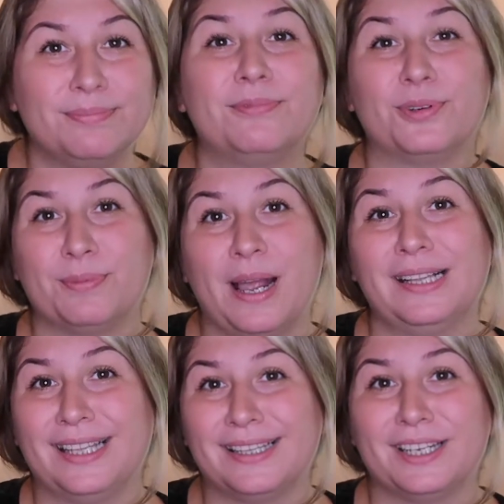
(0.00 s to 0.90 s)
for
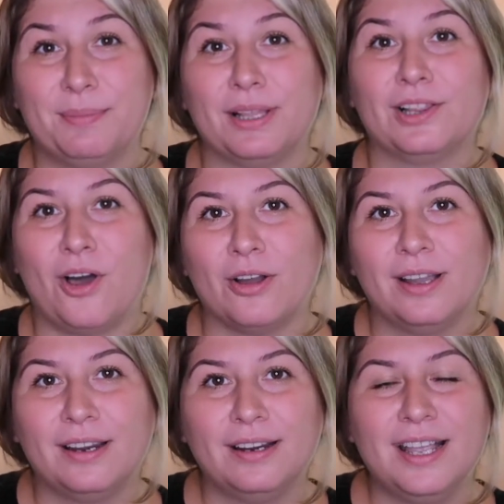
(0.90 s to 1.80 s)
probably a little bit
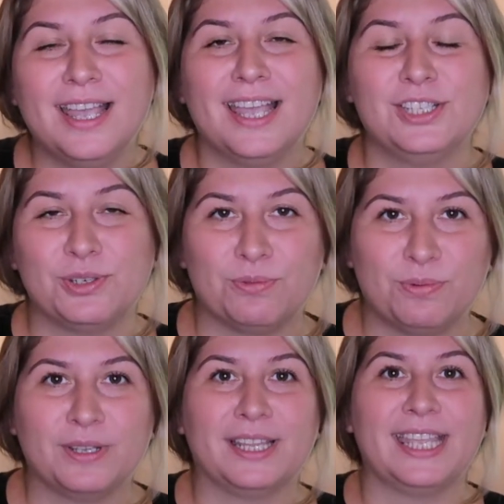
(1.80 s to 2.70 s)
longer to
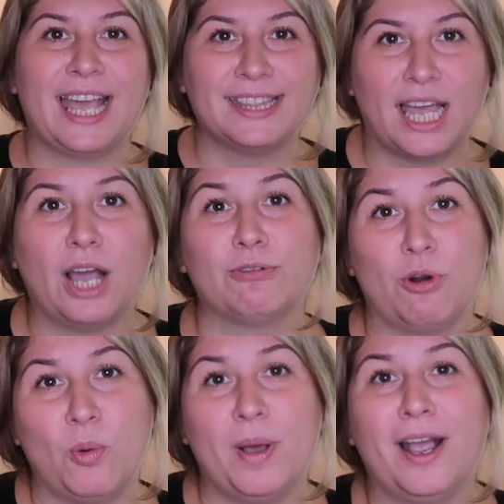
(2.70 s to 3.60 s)
really get the
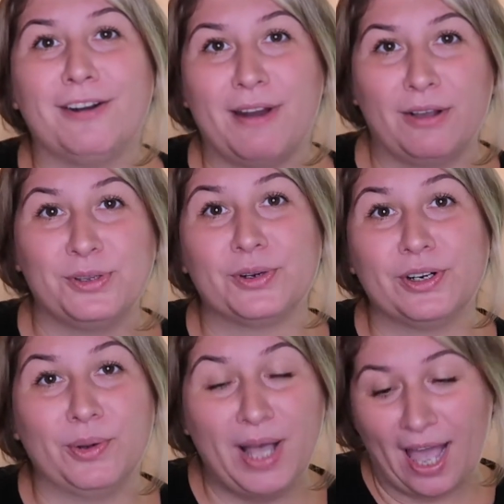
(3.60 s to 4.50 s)
aroma around your
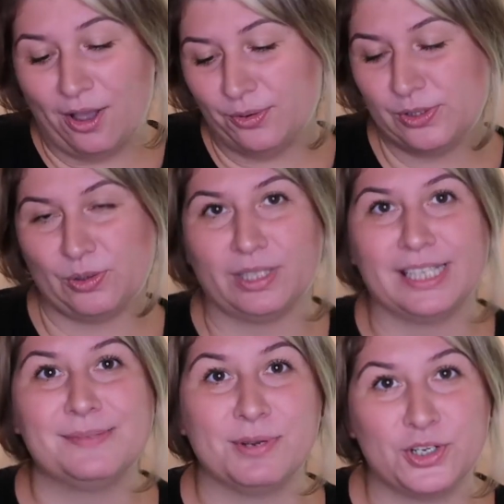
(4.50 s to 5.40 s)
whole house, or at
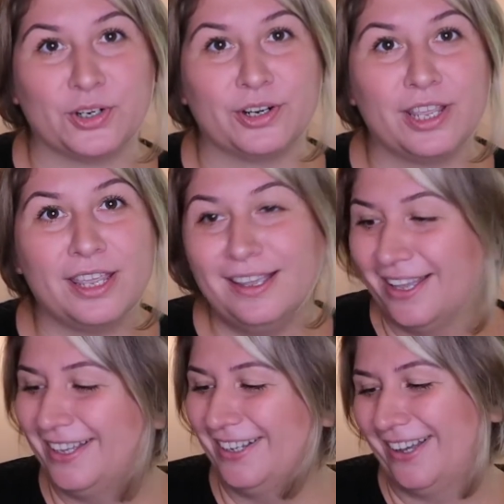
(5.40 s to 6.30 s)
least majority
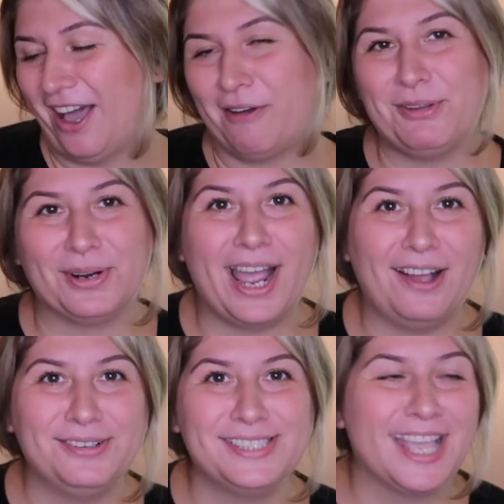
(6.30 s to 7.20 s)
of your
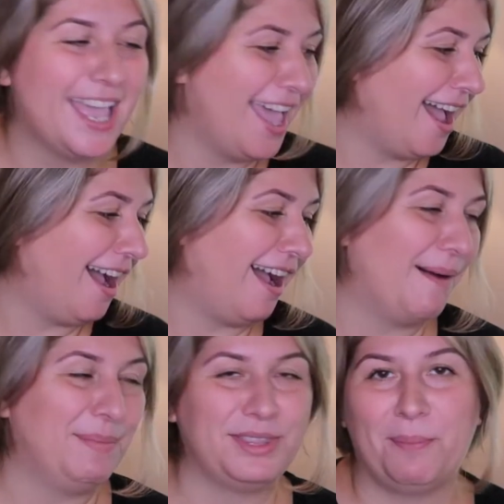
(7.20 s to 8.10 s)
house.
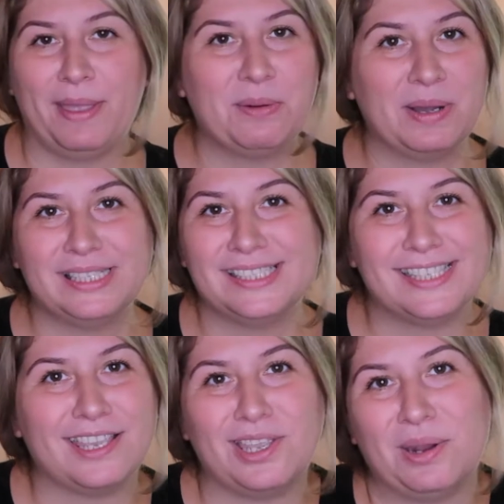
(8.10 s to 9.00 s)
But the big ones,
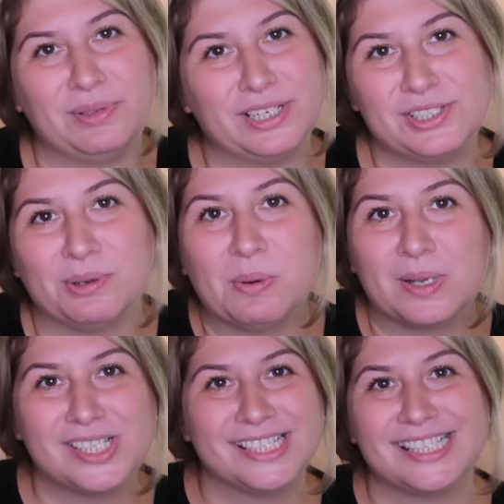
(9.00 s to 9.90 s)
you know, there's no
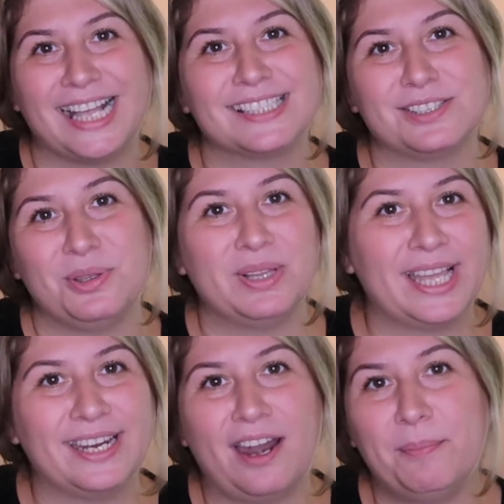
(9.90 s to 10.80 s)
questions asked. You
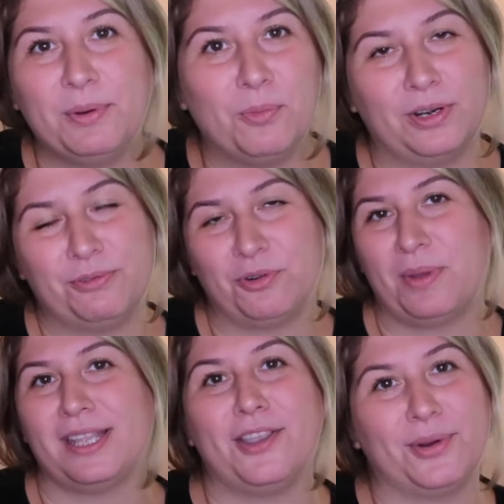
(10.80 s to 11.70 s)
light it up in one room
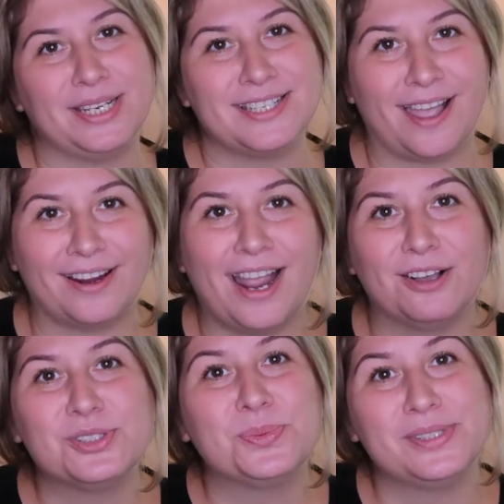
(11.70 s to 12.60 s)
and your entire
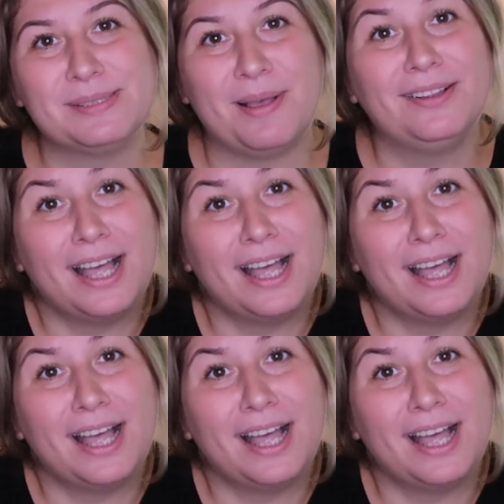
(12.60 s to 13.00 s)
house will smell